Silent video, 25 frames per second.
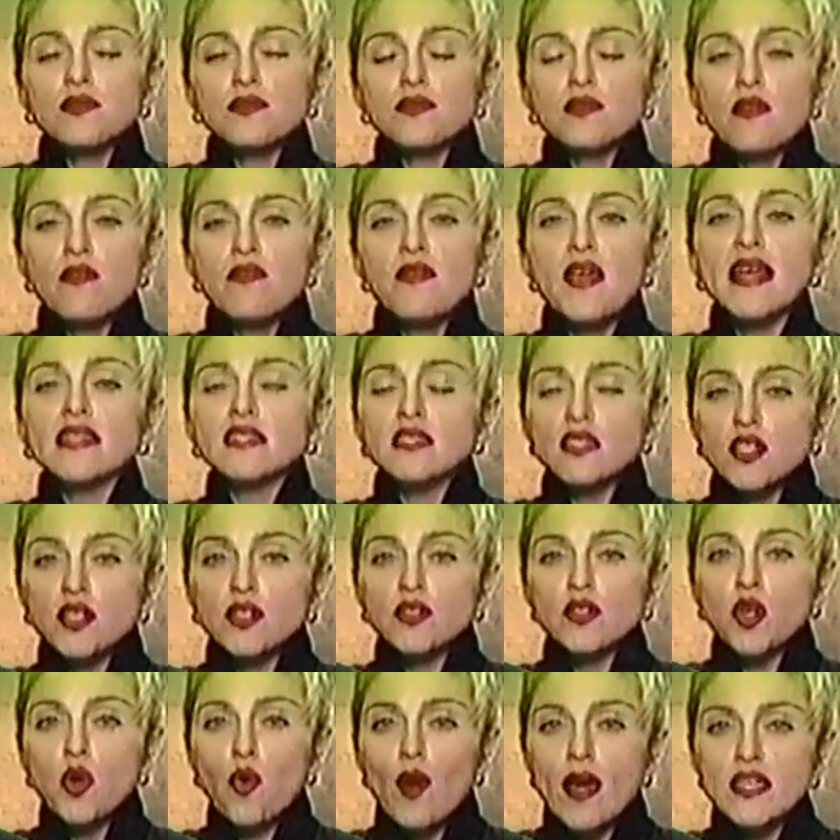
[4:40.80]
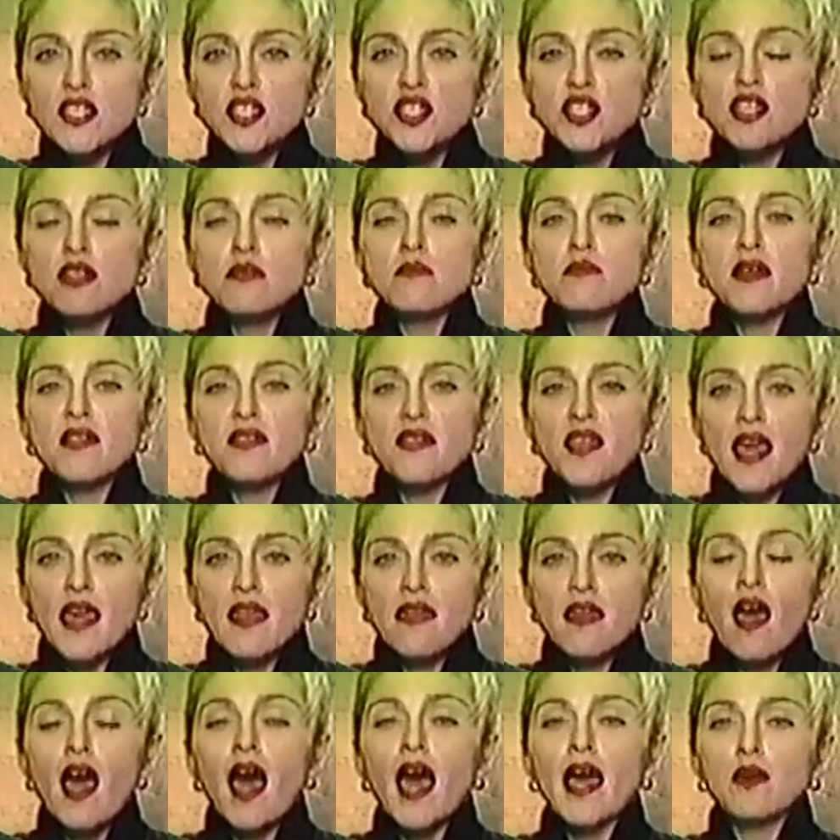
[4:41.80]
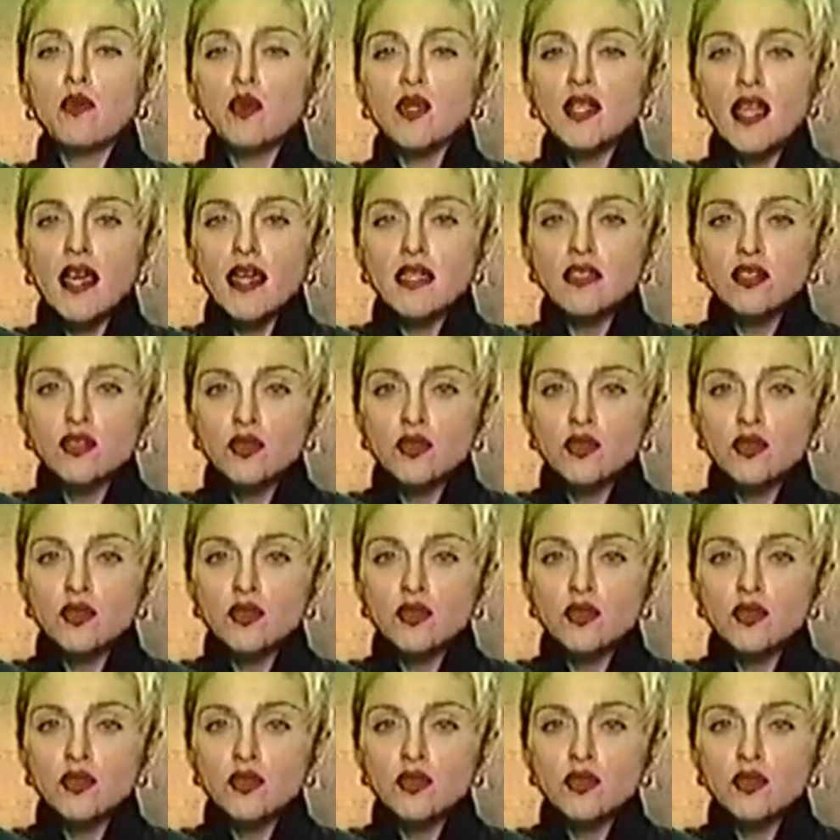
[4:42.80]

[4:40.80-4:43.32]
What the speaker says: That's a good question, but then I would like to